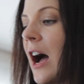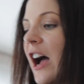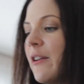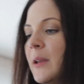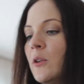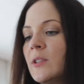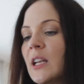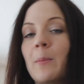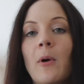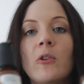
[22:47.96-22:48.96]
I've been
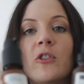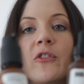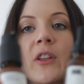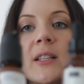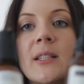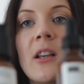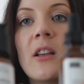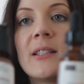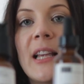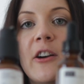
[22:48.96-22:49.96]
using both of these
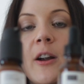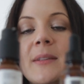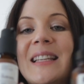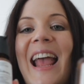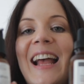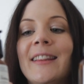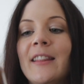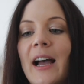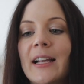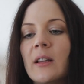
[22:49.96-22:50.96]
serums at
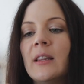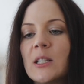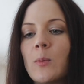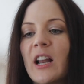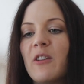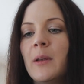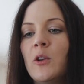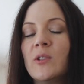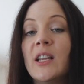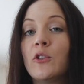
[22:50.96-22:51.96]
night. This one I've been
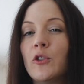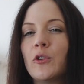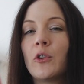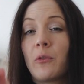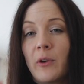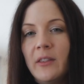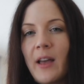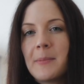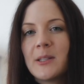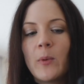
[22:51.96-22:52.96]
using 2 to 3
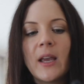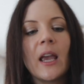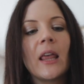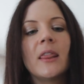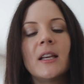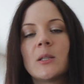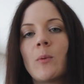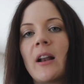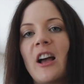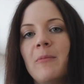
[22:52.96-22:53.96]
times a week, and this
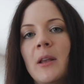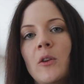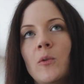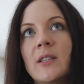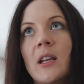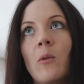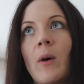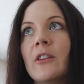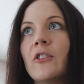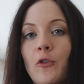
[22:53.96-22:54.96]
one I've been using
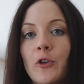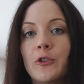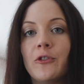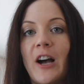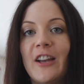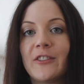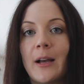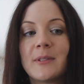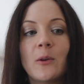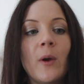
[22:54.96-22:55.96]
4 to 5
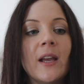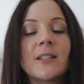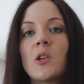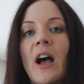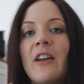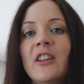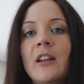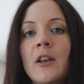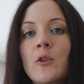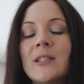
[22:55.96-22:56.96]
times a week. So I
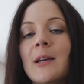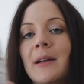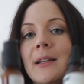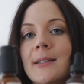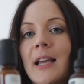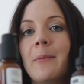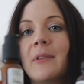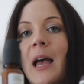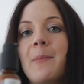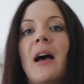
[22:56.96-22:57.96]
didn't use them at the same
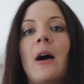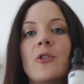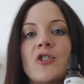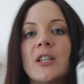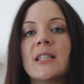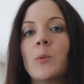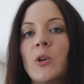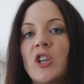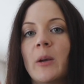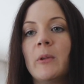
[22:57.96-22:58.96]
time, I was just
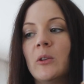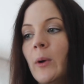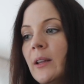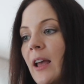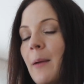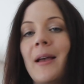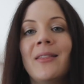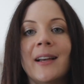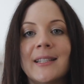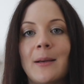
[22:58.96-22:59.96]
switching between them,
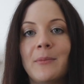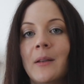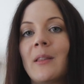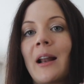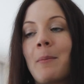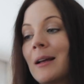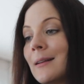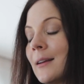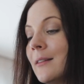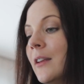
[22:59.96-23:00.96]
and that's something that I'm
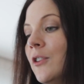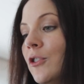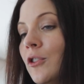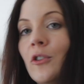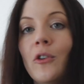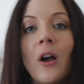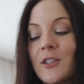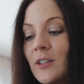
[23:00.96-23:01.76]
gonna continue to do. So